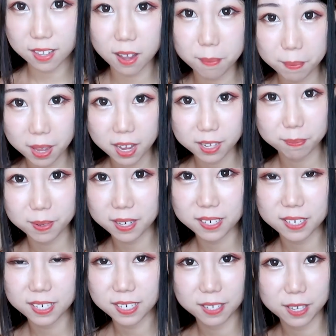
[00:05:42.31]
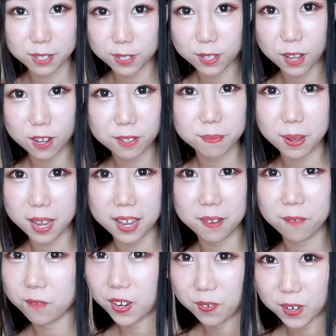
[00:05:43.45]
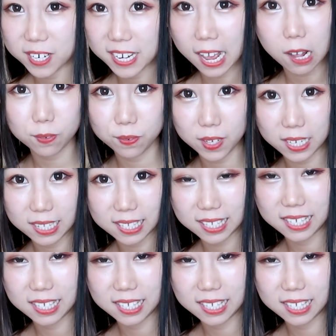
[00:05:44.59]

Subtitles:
Not bad, but it's not my favorite outfit.